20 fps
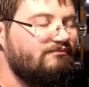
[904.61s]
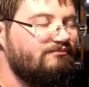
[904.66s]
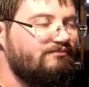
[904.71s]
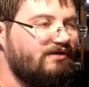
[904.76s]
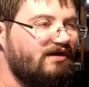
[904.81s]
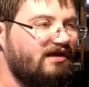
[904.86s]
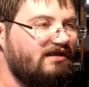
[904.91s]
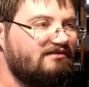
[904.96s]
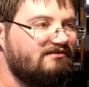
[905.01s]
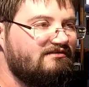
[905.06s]

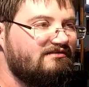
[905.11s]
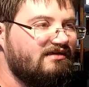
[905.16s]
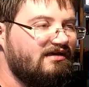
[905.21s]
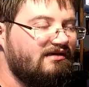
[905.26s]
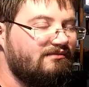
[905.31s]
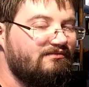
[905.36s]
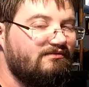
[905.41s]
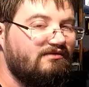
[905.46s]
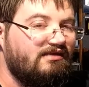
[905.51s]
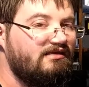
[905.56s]
But
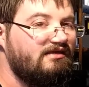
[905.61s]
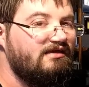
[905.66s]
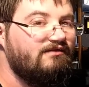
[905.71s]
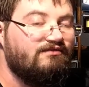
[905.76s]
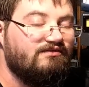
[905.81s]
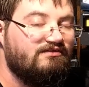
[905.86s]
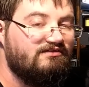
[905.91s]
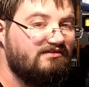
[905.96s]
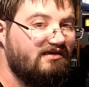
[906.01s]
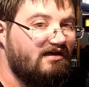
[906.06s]
um, if
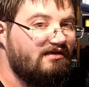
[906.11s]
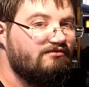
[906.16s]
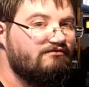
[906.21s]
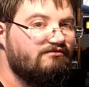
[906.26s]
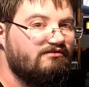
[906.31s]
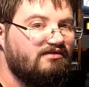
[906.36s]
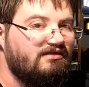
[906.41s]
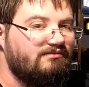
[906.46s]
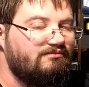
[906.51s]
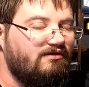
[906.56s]
it does
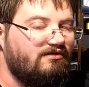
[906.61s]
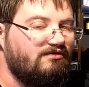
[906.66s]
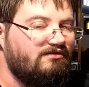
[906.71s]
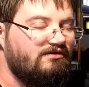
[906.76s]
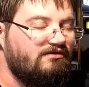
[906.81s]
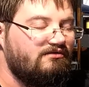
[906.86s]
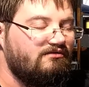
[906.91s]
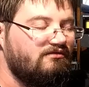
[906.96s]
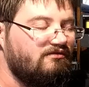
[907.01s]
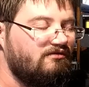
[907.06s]
really bother
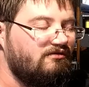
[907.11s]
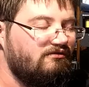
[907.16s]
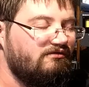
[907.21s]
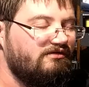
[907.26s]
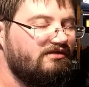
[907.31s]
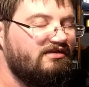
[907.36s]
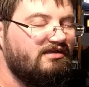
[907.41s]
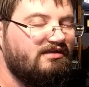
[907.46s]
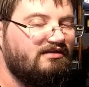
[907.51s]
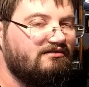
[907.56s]
you, all
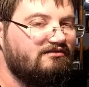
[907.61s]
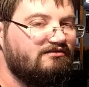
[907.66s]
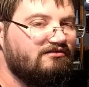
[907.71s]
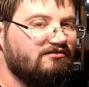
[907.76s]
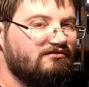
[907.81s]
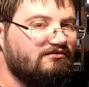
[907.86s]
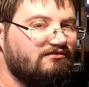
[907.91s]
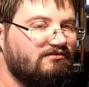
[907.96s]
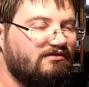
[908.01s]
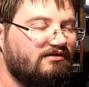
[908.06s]
you need to
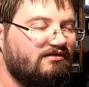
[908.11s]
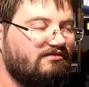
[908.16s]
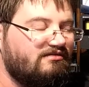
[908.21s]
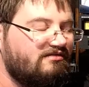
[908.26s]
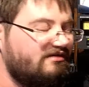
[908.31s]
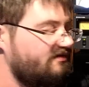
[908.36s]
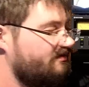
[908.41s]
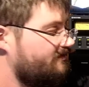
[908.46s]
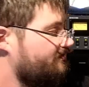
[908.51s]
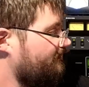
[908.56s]
do is
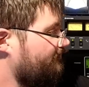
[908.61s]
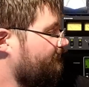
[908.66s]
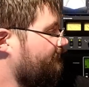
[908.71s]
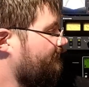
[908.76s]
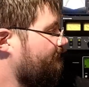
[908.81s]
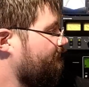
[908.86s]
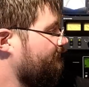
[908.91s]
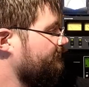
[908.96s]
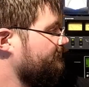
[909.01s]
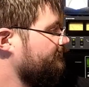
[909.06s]
set yourself
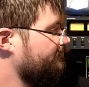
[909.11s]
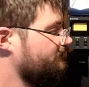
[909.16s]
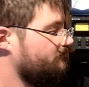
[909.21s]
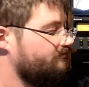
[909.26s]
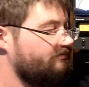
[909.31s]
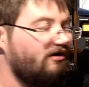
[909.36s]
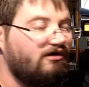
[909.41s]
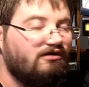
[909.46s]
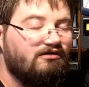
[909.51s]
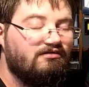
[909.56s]
up with a little
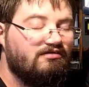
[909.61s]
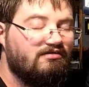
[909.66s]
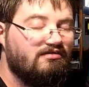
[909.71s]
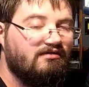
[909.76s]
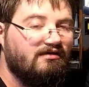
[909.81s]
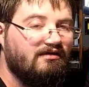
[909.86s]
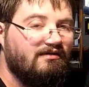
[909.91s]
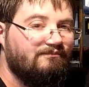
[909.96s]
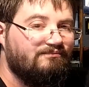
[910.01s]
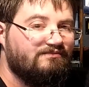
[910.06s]
box
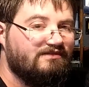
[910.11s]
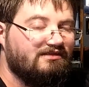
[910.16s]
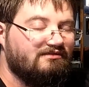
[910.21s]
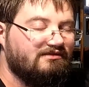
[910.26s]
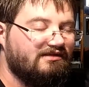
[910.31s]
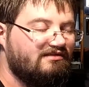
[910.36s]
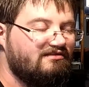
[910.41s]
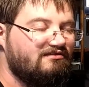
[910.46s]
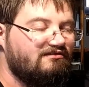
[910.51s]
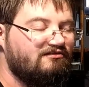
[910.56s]
that
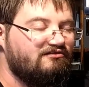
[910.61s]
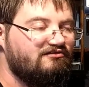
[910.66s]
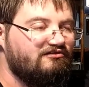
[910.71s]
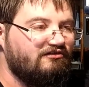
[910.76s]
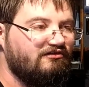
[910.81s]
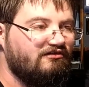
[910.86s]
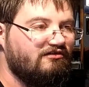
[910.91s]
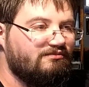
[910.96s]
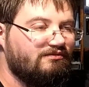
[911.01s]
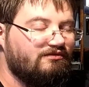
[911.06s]
lets you
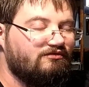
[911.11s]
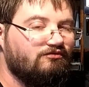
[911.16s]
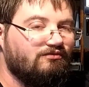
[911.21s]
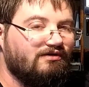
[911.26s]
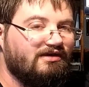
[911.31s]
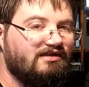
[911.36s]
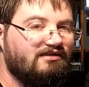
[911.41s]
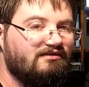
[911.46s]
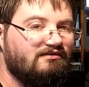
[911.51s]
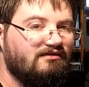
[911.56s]
choose
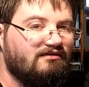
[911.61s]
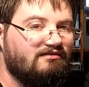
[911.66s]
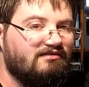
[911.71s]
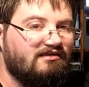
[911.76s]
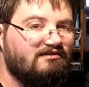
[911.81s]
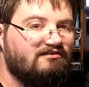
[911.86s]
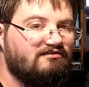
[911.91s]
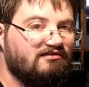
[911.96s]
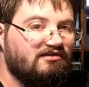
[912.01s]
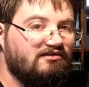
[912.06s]
between
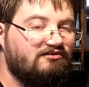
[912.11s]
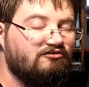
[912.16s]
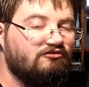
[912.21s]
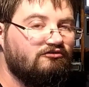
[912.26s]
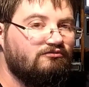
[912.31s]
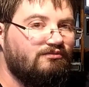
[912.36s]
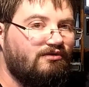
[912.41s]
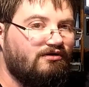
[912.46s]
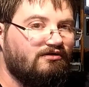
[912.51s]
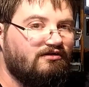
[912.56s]
essentially
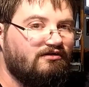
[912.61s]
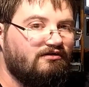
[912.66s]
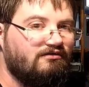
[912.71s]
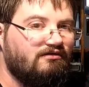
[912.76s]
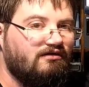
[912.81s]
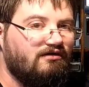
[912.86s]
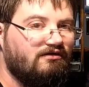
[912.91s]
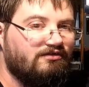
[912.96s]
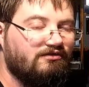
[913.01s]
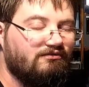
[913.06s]
dual
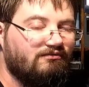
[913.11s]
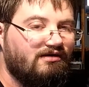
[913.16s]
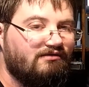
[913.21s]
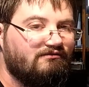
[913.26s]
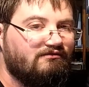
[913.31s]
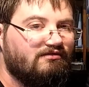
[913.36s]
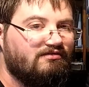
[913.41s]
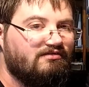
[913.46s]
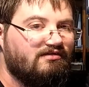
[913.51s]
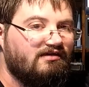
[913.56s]
mono on the one
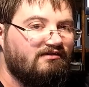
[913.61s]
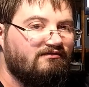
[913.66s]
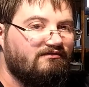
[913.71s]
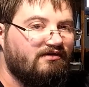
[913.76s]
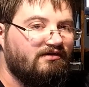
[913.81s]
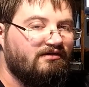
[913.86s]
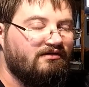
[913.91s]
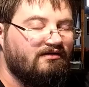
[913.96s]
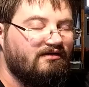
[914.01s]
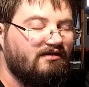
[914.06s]

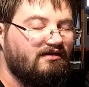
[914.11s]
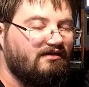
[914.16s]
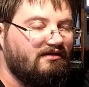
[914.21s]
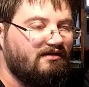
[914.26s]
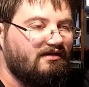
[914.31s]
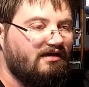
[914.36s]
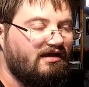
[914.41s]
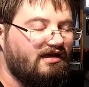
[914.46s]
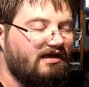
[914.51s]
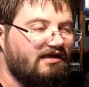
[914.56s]
receiver
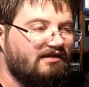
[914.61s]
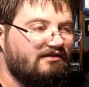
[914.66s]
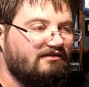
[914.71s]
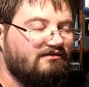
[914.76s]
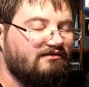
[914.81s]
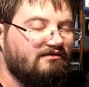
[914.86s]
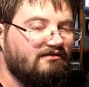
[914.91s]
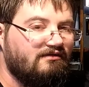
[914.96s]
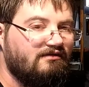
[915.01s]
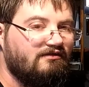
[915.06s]

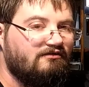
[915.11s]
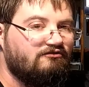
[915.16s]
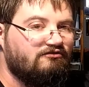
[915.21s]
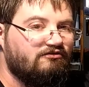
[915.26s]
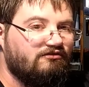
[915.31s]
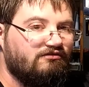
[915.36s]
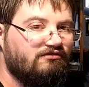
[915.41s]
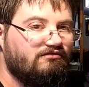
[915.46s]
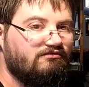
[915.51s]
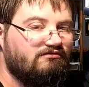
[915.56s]
and
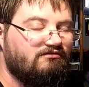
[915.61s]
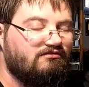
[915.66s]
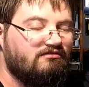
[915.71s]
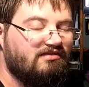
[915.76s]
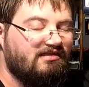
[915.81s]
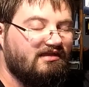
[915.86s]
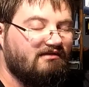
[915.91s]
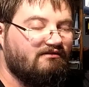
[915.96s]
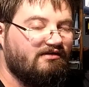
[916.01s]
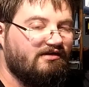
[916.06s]
true
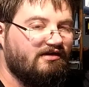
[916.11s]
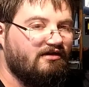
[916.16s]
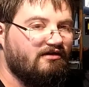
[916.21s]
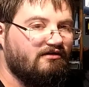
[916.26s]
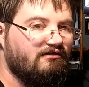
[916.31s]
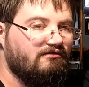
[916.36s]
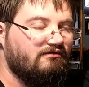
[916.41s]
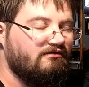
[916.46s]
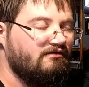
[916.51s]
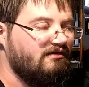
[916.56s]

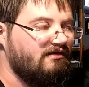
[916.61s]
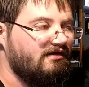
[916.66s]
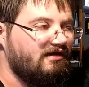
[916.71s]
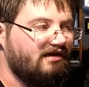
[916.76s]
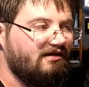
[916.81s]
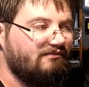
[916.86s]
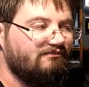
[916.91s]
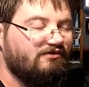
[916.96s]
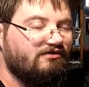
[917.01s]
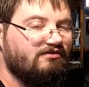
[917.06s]
stereo
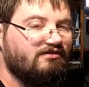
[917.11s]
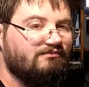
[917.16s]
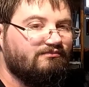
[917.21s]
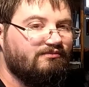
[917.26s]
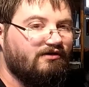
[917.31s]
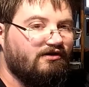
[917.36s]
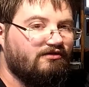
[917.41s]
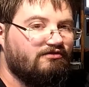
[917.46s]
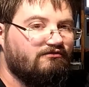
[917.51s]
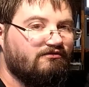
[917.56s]
um, using
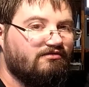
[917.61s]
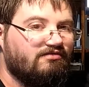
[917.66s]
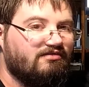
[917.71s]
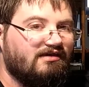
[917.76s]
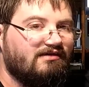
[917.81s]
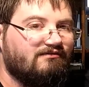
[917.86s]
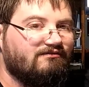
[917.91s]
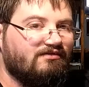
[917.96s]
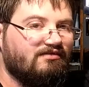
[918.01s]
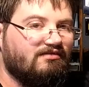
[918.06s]
both
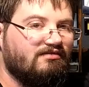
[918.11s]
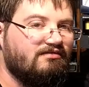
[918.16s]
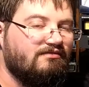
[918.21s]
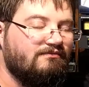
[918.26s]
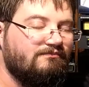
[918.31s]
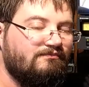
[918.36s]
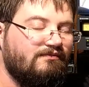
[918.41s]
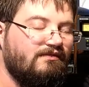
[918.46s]
receivers.